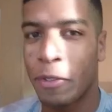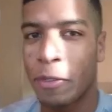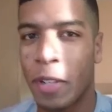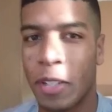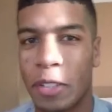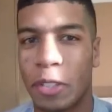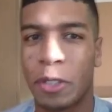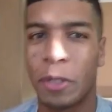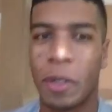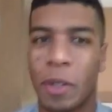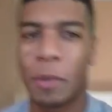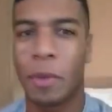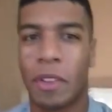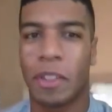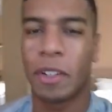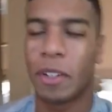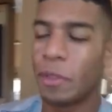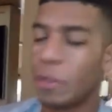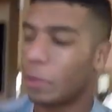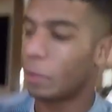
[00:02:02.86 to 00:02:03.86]
fun shooting with
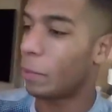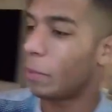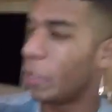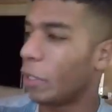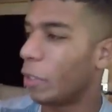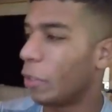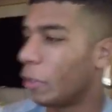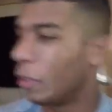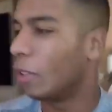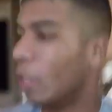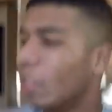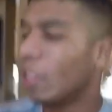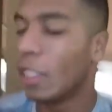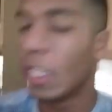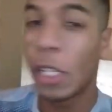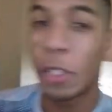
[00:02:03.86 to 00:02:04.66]
her. It was pretty cool.